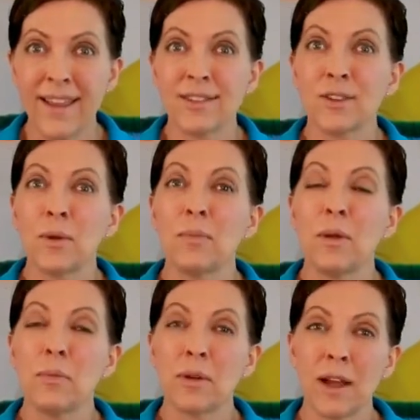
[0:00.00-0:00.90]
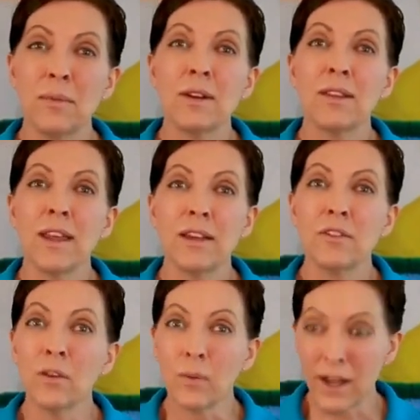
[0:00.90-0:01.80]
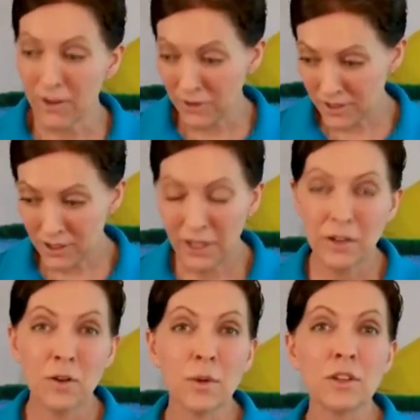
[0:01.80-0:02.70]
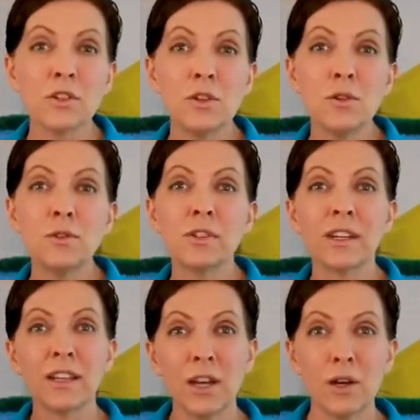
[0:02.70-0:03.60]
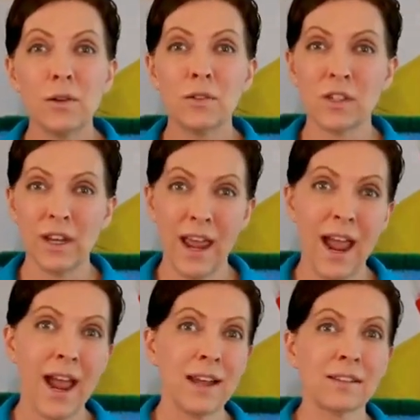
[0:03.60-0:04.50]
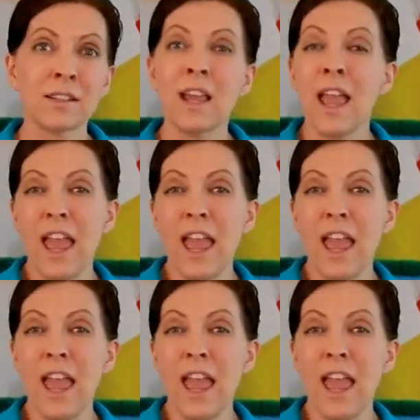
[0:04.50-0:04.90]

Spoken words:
And so when people come into the entryway, if it's cluttered with shoes and coats and hats